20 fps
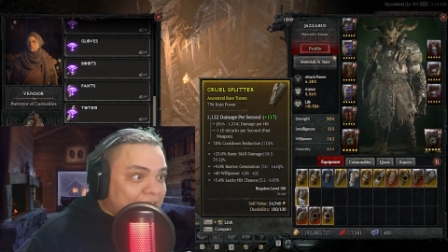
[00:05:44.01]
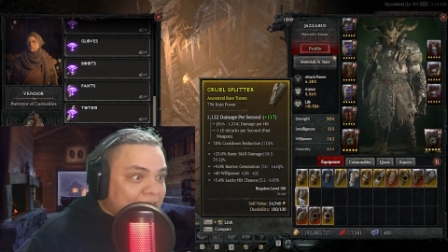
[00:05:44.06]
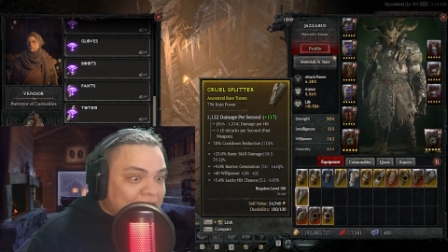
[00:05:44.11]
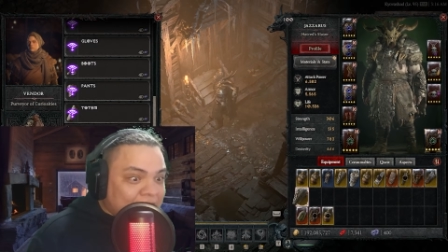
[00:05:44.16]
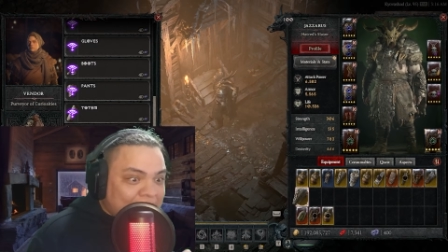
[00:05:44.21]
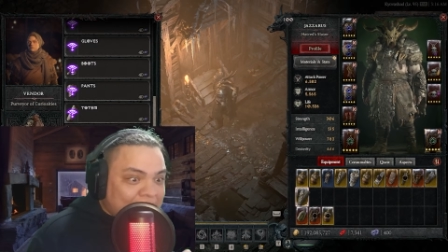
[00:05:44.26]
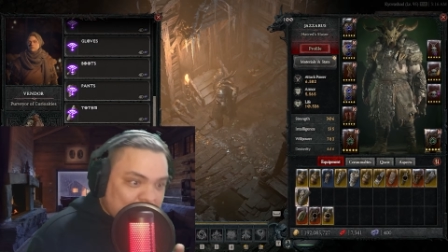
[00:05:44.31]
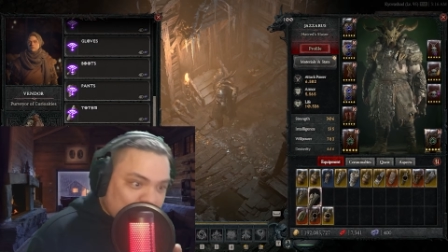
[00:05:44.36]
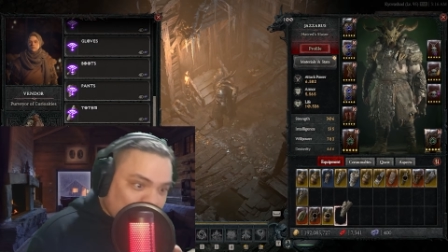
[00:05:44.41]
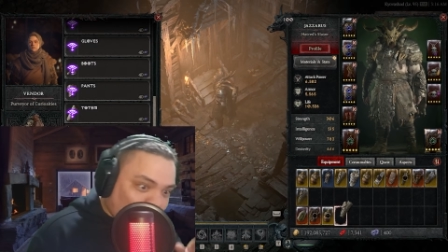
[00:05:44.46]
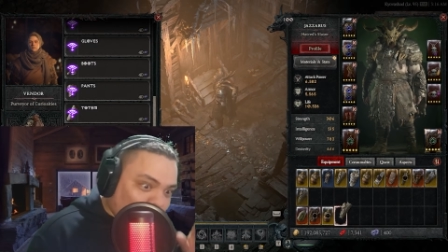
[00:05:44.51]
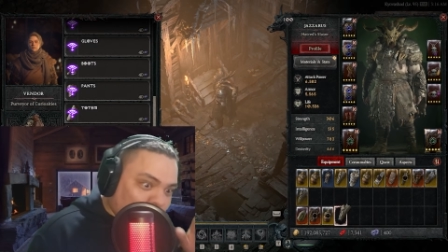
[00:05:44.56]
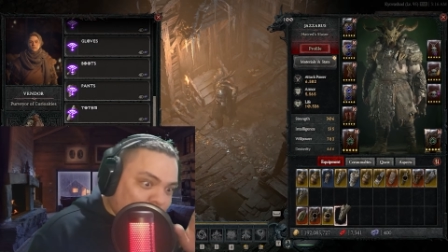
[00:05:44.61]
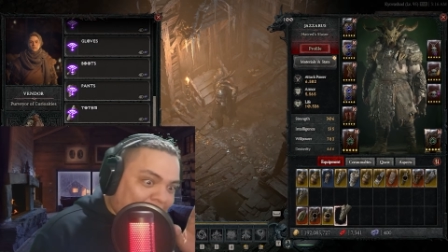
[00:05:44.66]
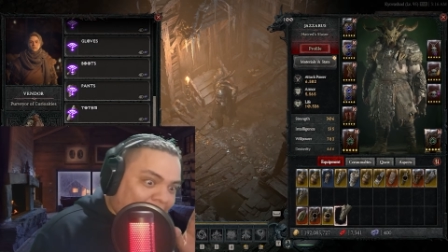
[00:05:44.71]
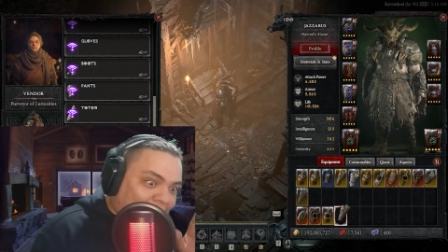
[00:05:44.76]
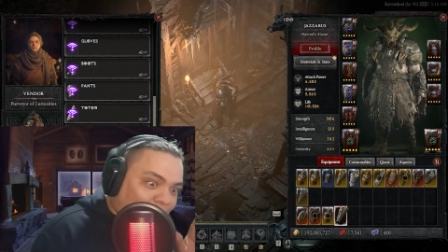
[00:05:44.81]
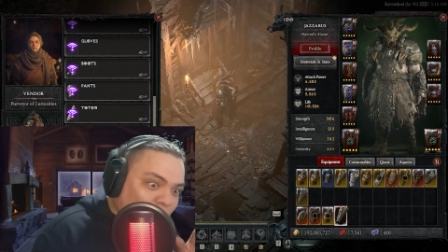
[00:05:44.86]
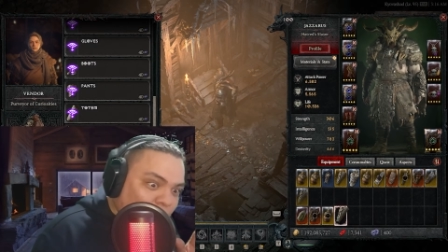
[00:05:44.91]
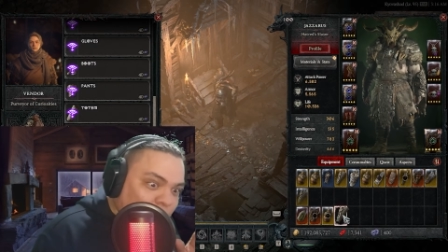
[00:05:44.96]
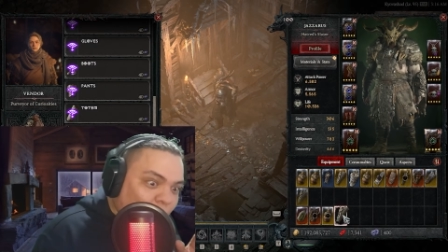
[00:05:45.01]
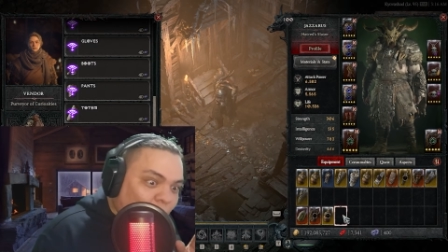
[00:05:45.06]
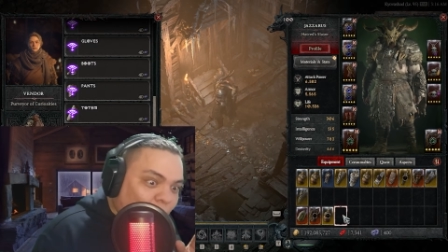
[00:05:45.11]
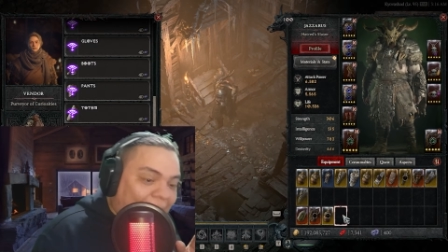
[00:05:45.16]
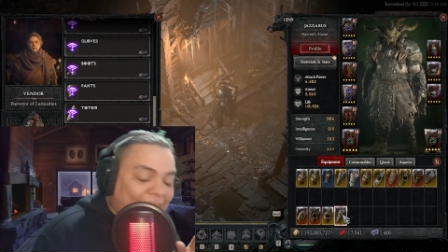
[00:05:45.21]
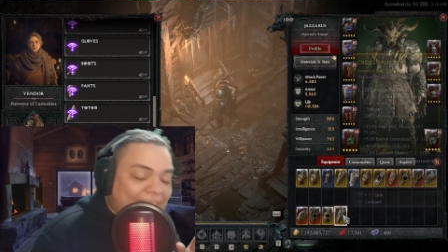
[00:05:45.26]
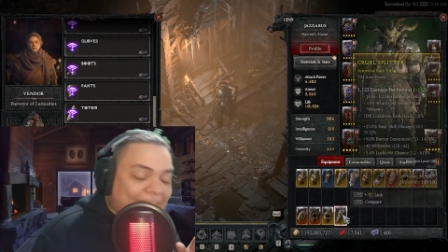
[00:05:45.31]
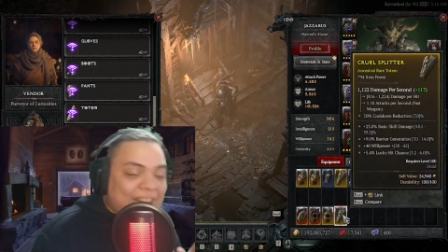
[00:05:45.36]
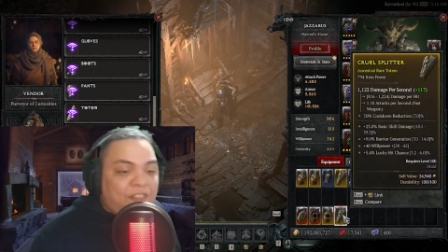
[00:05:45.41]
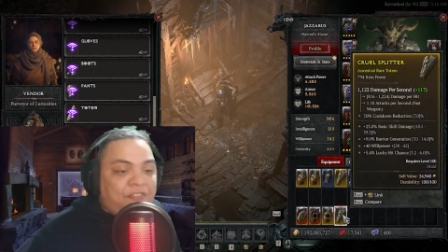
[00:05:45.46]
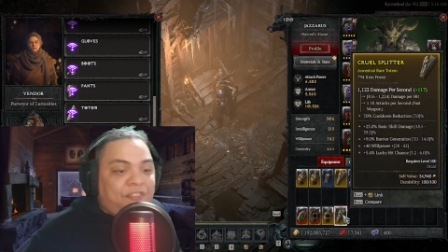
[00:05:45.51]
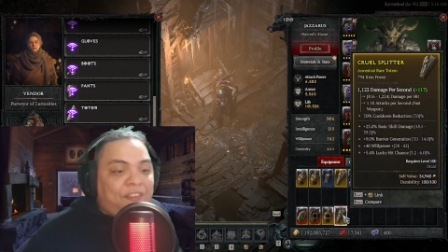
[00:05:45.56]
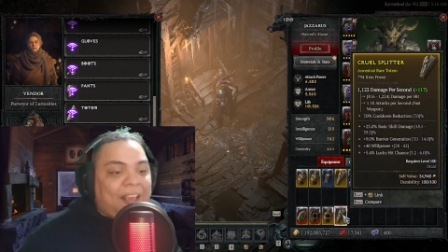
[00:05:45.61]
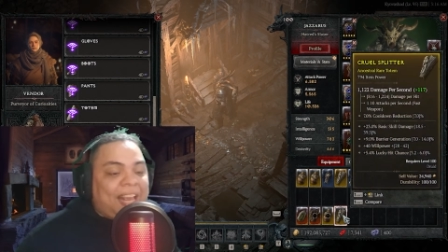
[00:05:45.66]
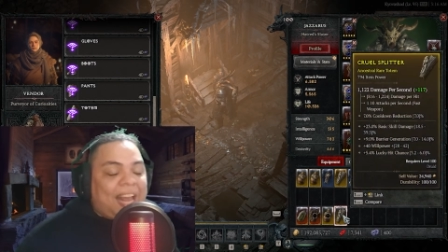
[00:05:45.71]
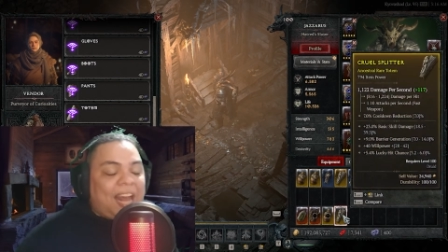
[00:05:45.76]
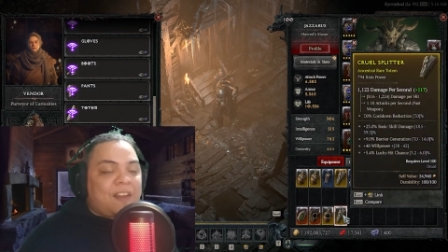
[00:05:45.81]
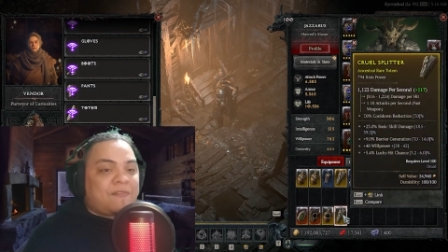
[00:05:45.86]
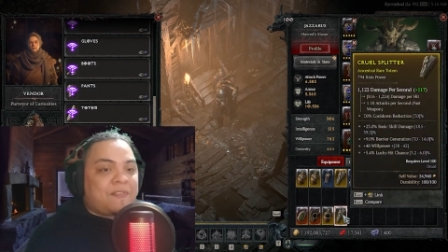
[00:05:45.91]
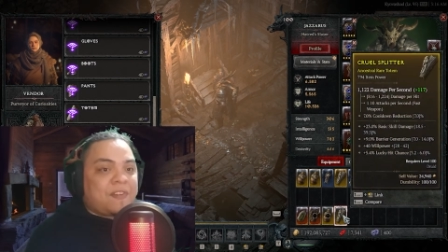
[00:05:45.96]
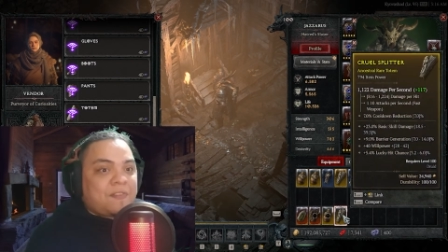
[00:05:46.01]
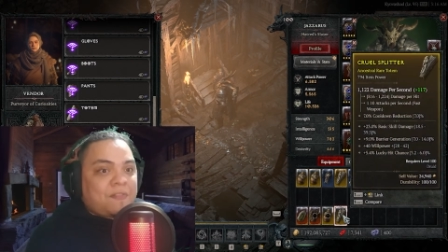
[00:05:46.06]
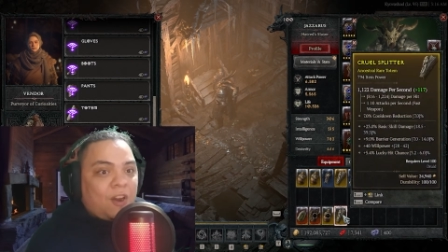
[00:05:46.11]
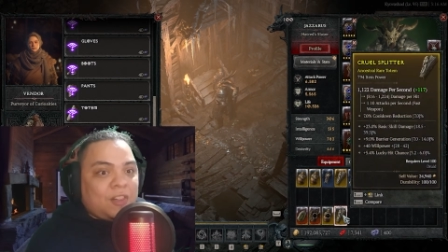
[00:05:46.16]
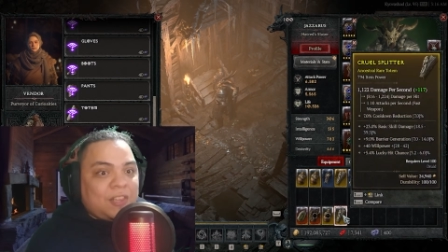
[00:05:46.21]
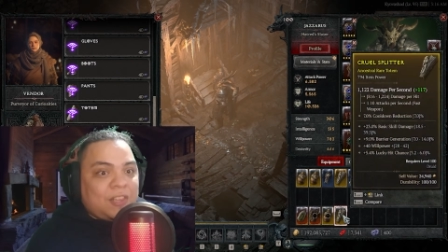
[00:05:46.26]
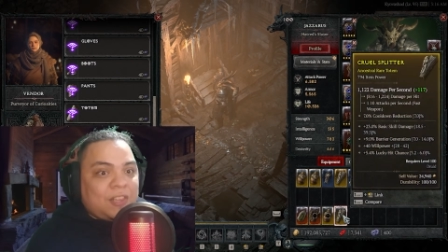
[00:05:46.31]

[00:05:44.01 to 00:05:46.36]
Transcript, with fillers: This could be a good one if I can reroll